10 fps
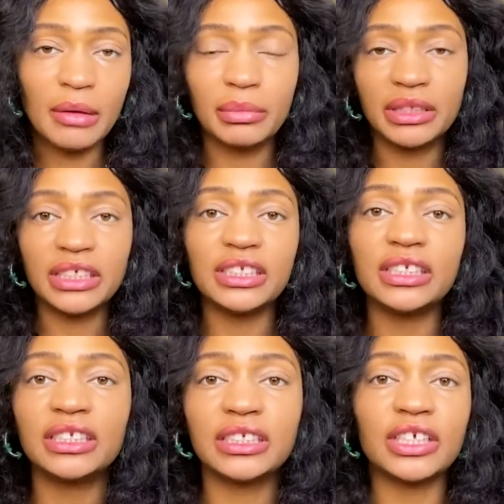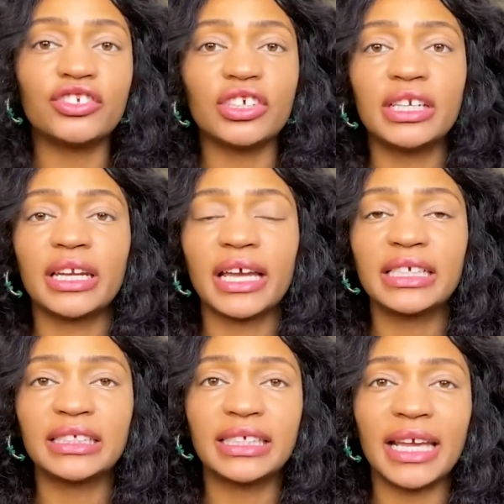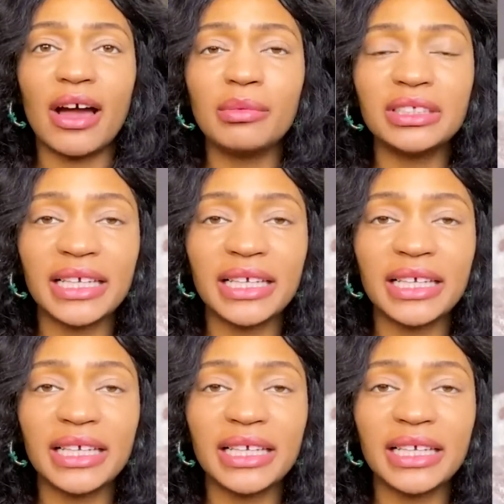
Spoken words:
But this is such a nice, almost